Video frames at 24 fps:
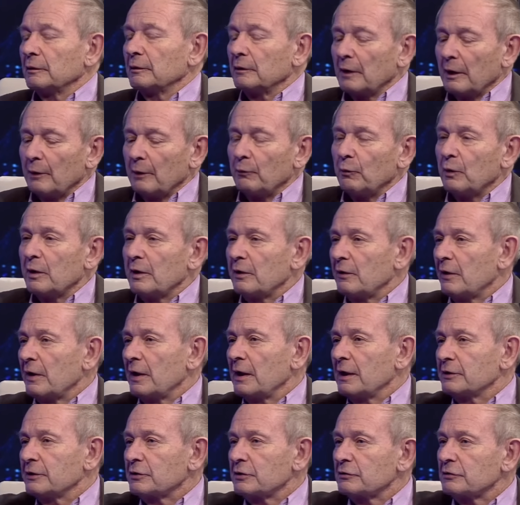And we're
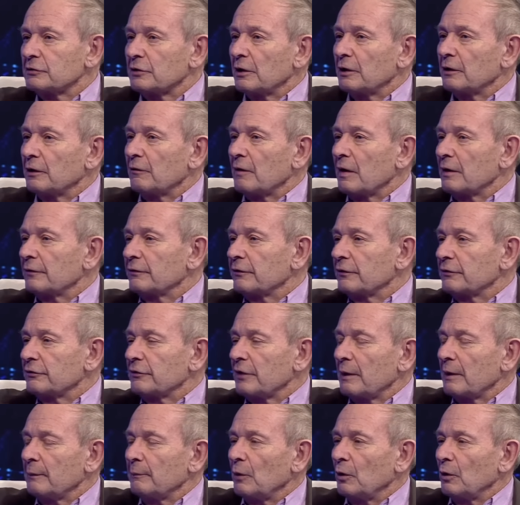really just going around the
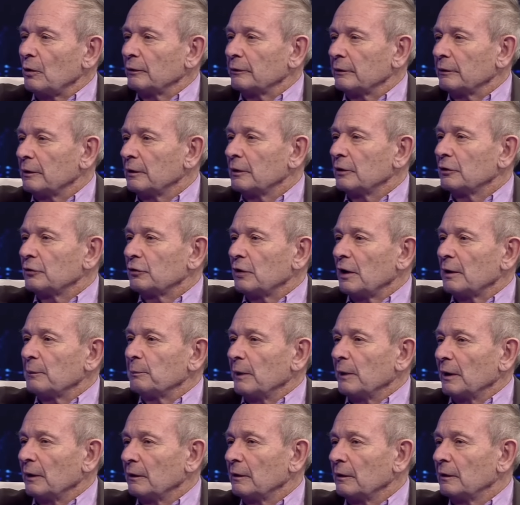same old treadmill